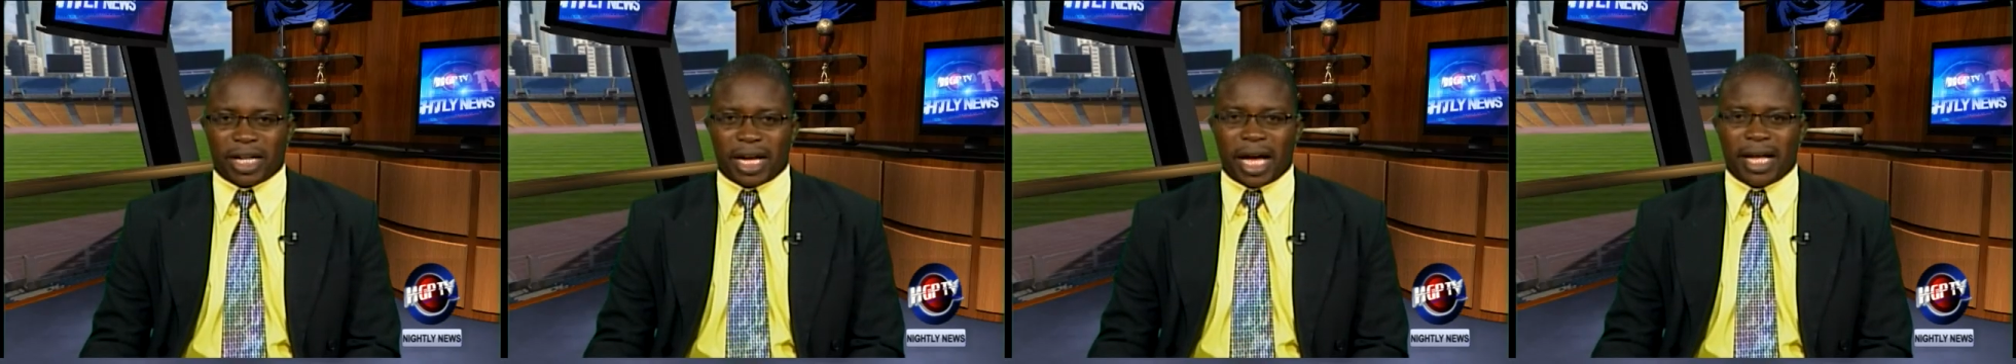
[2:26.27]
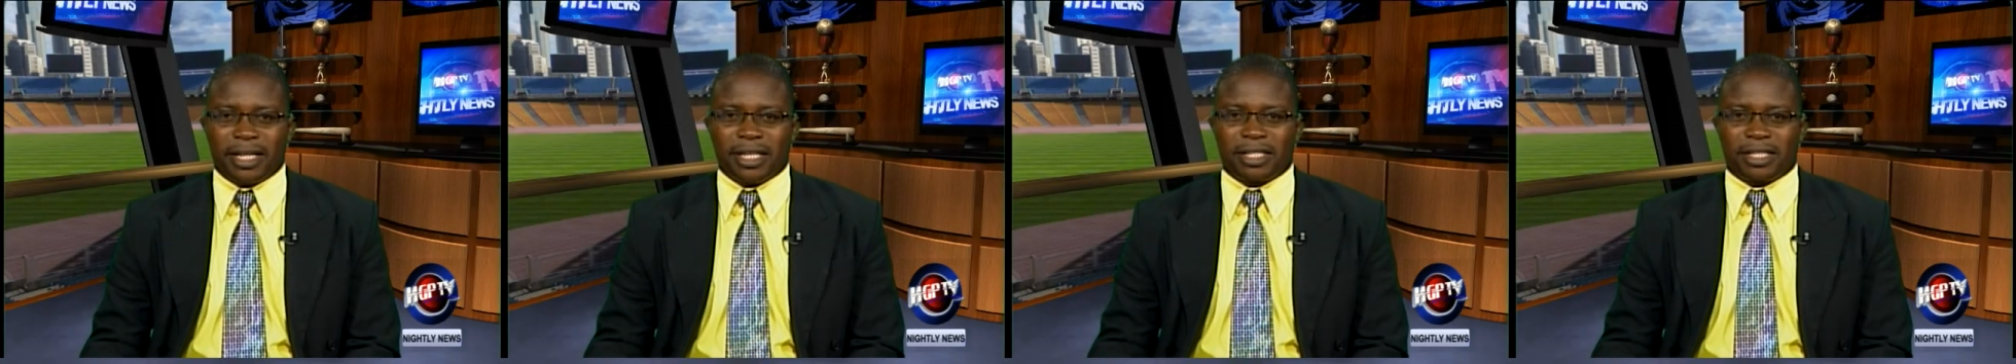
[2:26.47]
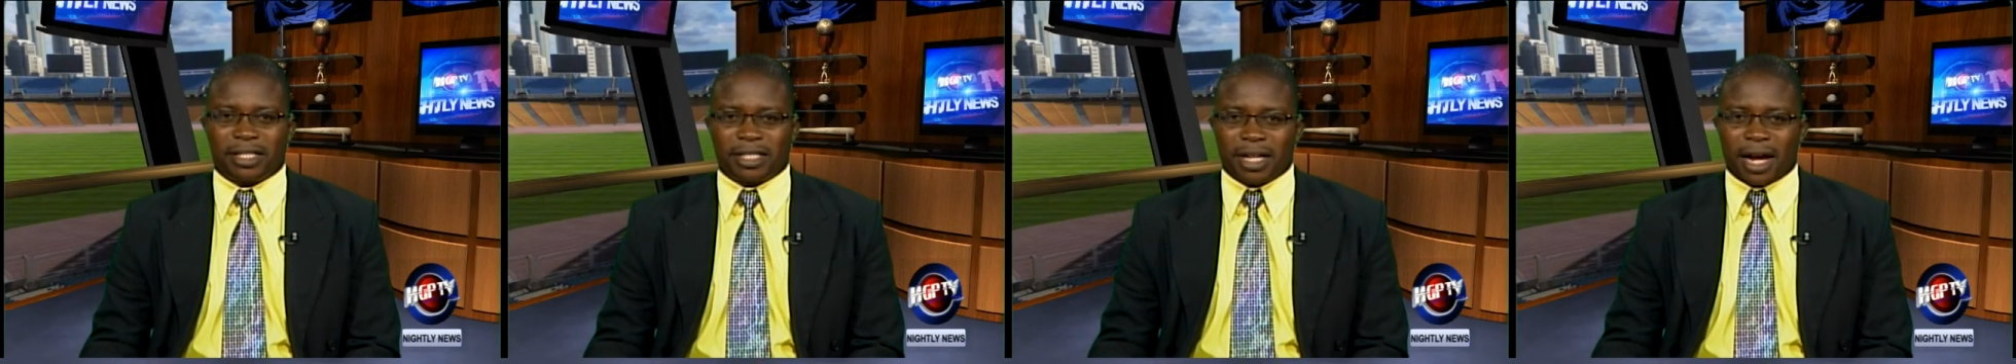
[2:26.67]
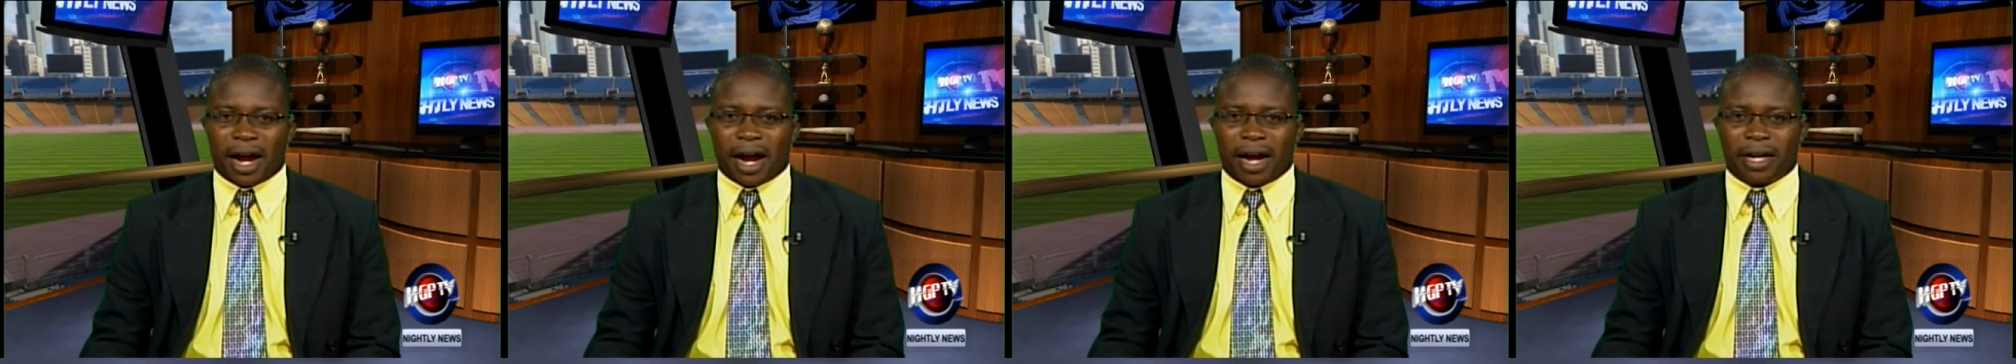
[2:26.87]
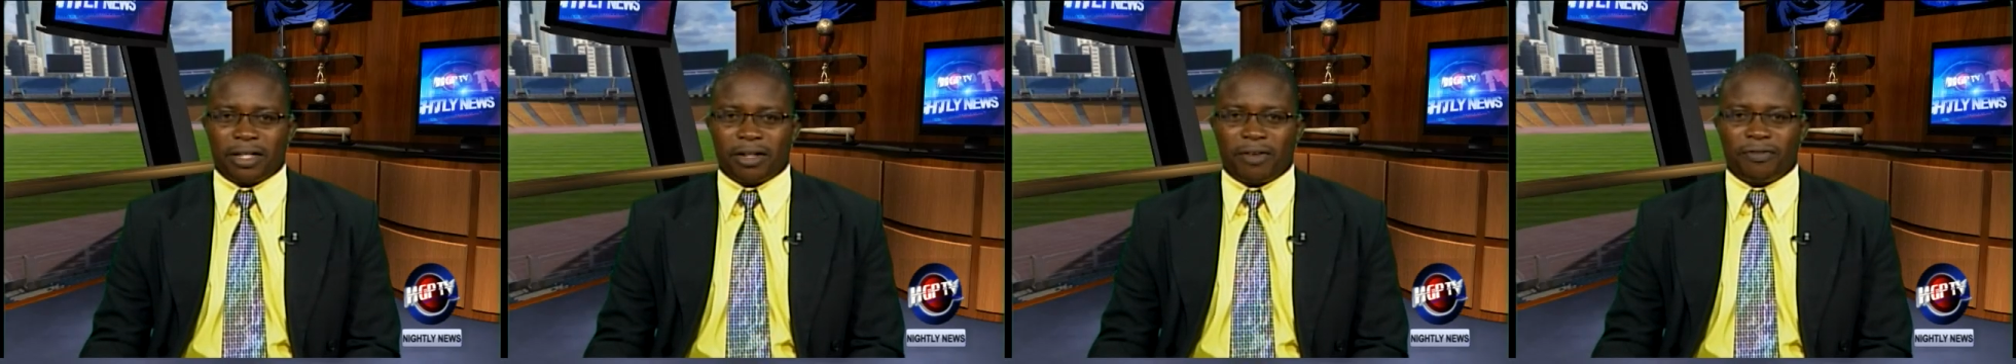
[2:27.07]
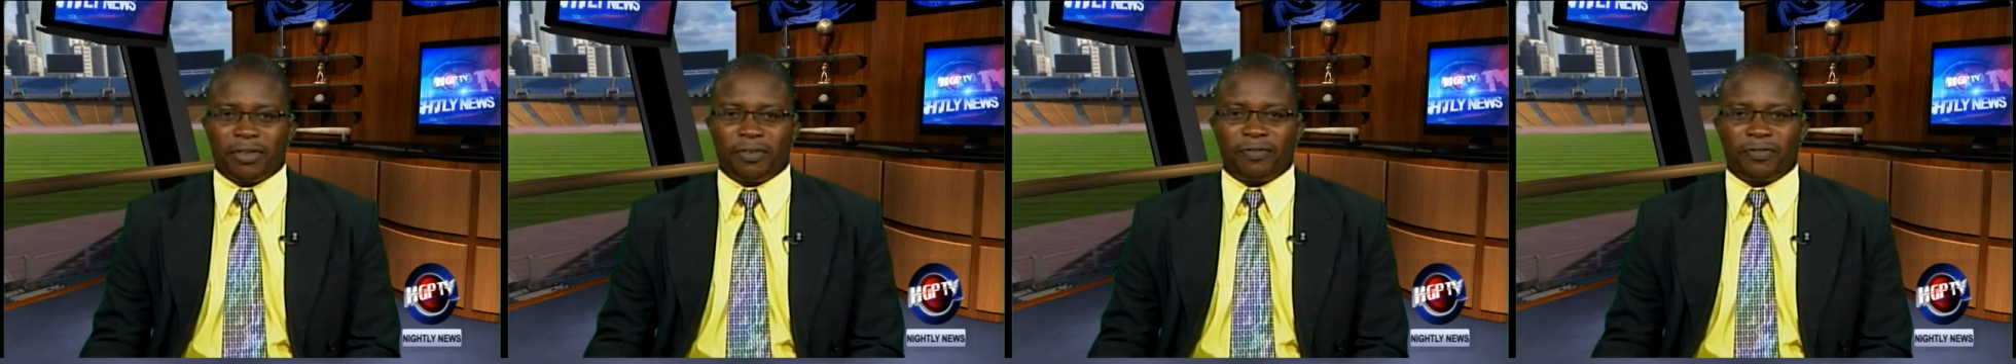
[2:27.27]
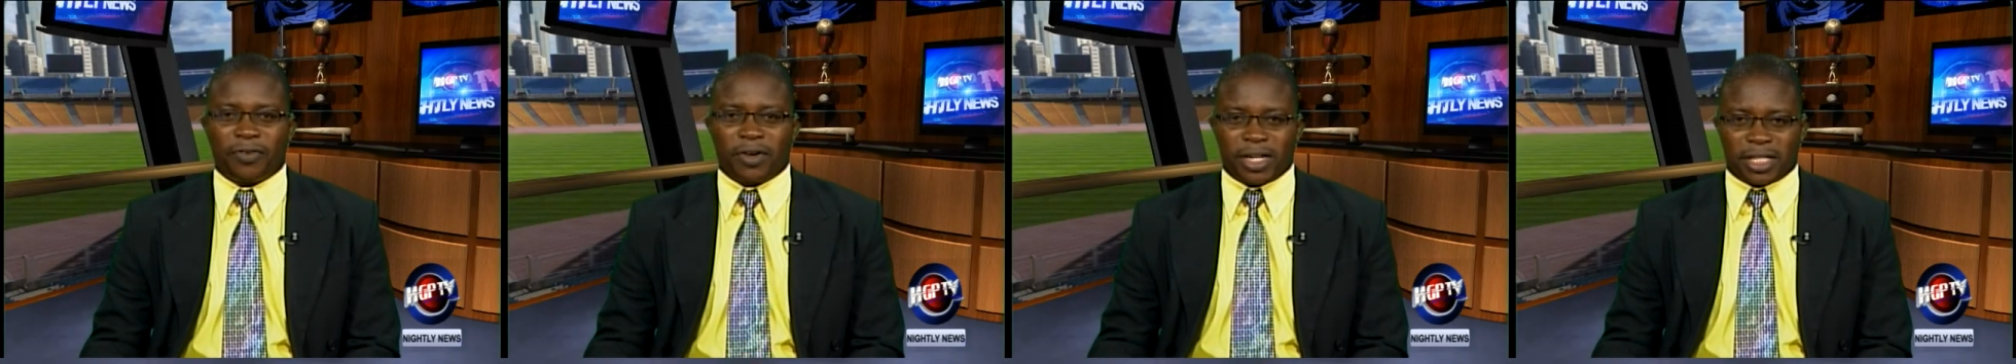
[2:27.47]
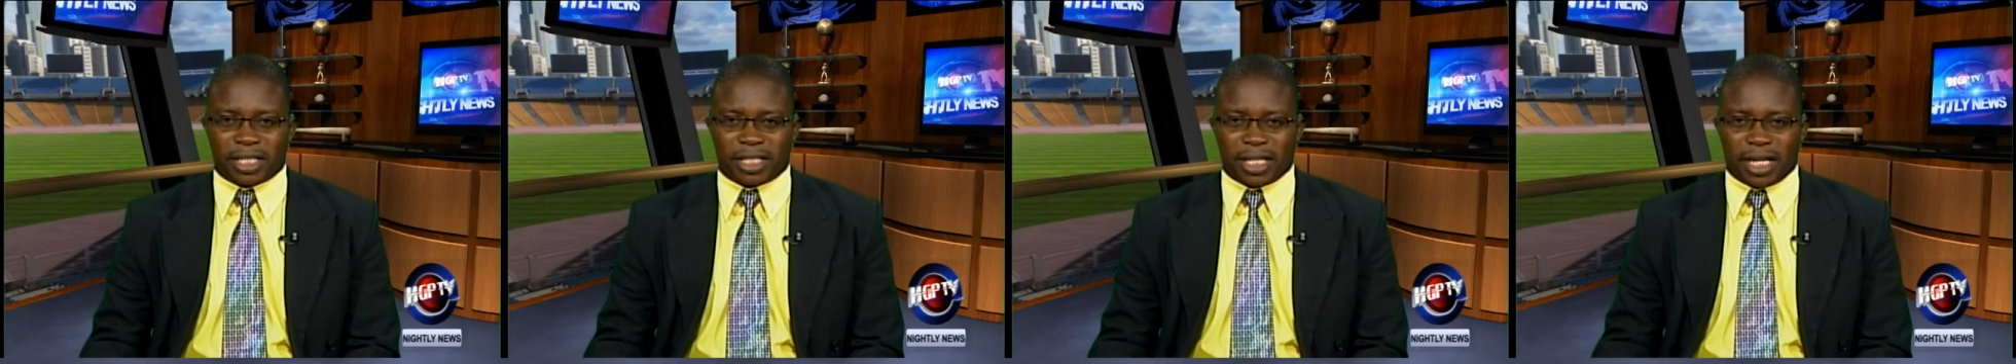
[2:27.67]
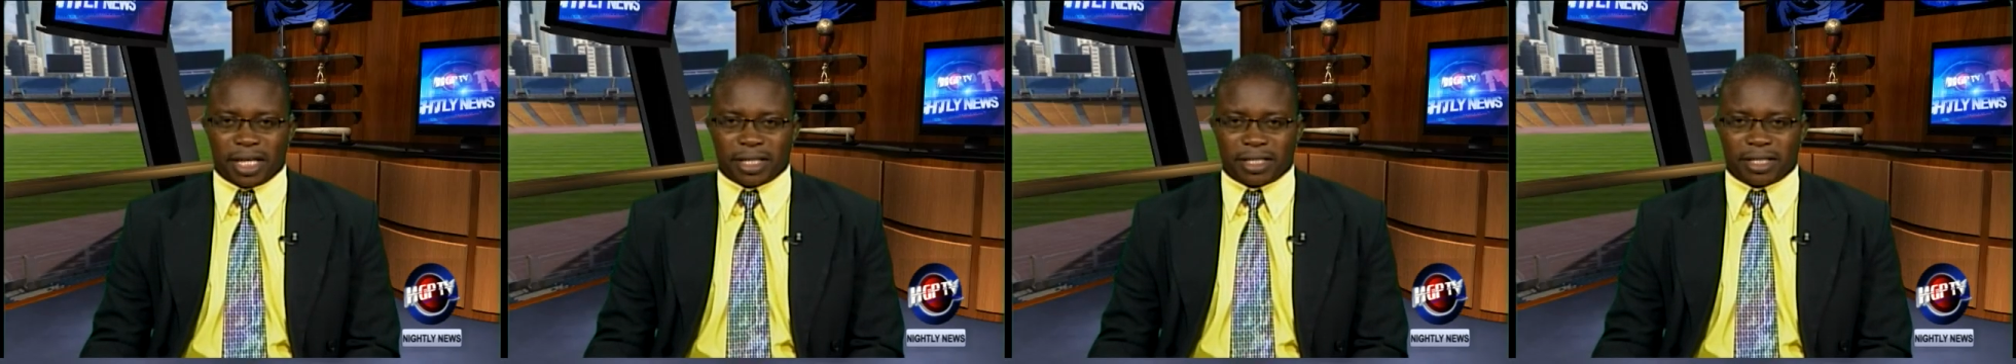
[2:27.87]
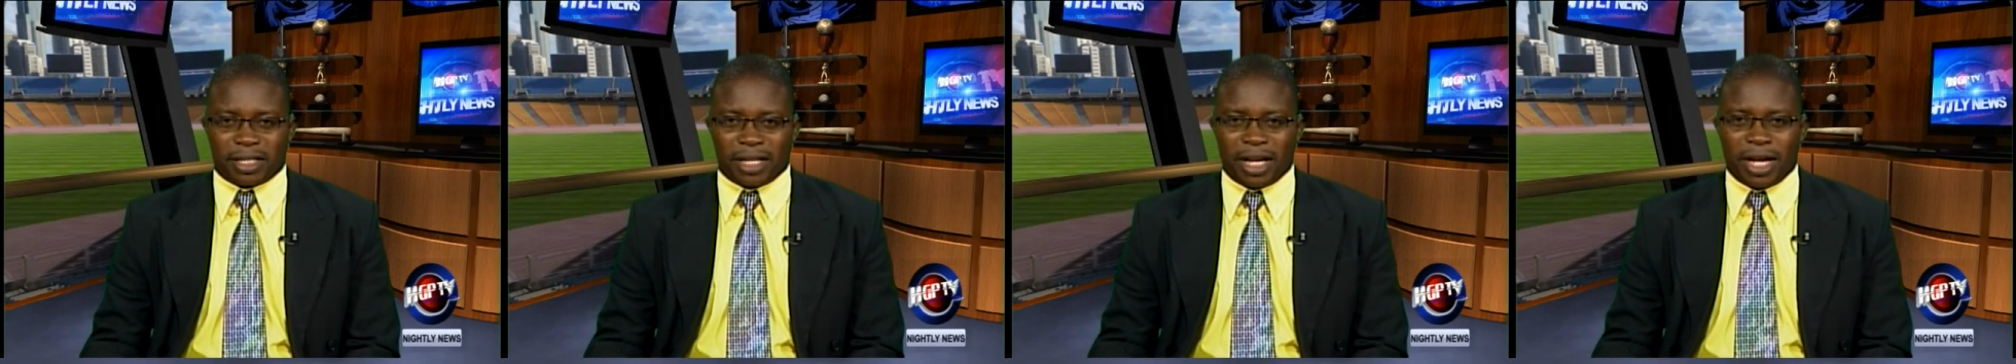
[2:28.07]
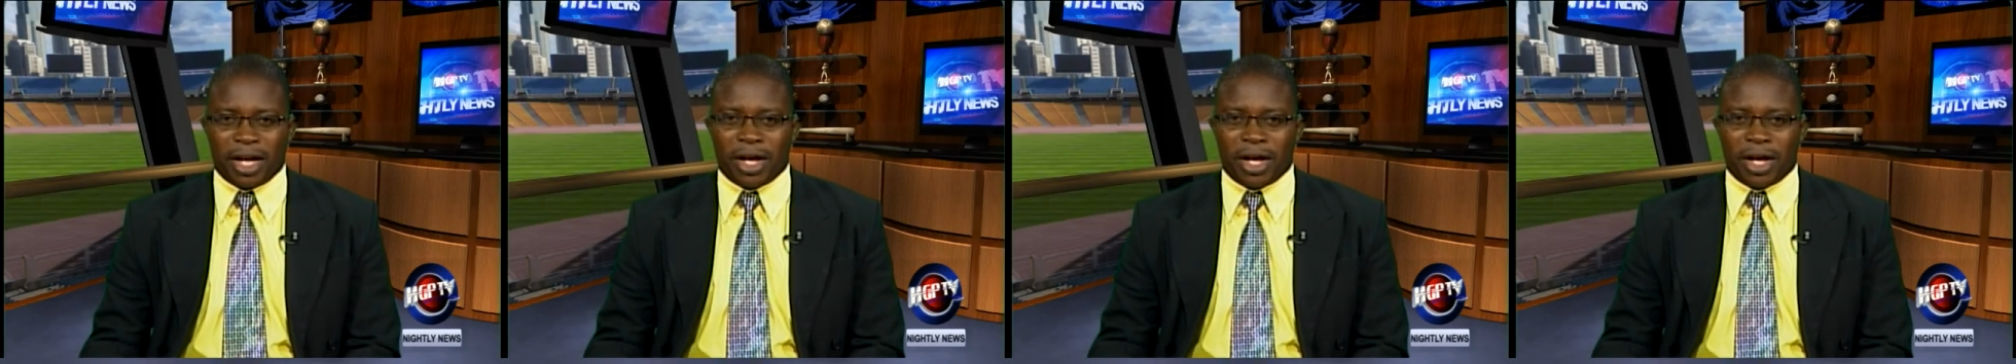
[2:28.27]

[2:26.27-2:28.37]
and the start of the first test,